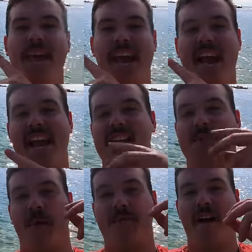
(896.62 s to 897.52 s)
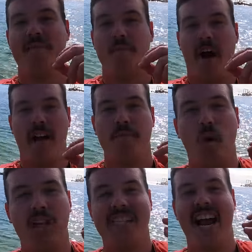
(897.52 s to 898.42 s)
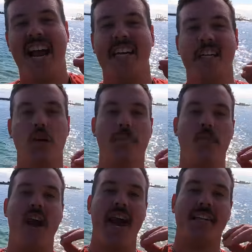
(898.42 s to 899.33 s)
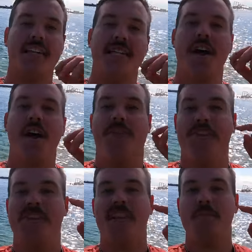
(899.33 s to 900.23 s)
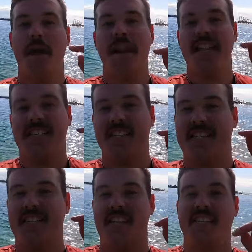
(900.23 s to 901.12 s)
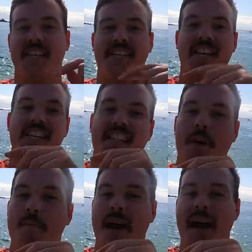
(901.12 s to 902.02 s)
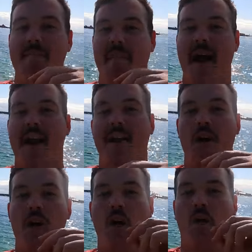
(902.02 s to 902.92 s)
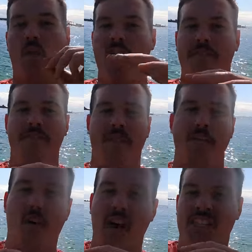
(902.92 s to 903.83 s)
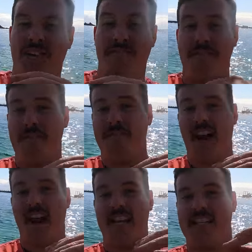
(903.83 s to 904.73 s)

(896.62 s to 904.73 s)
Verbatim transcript: me here is my favourite part of Moreton, Tangalooma Wrecks. This thing has been here since the 60s and is a man-made reef comprising of 15